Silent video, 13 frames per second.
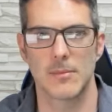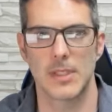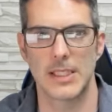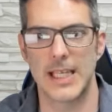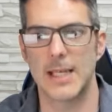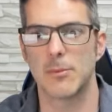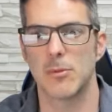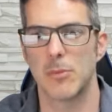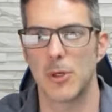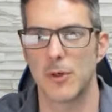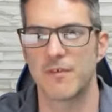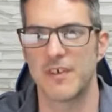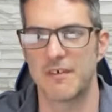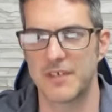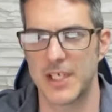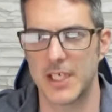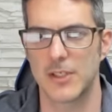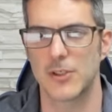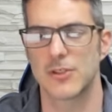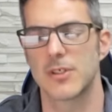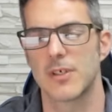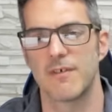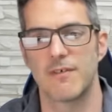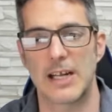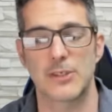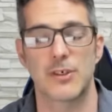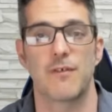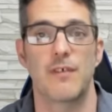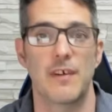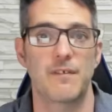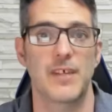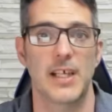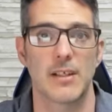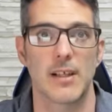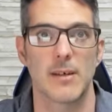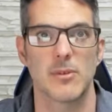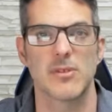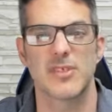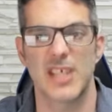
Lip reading: enable mode 15. There's actually 15 level,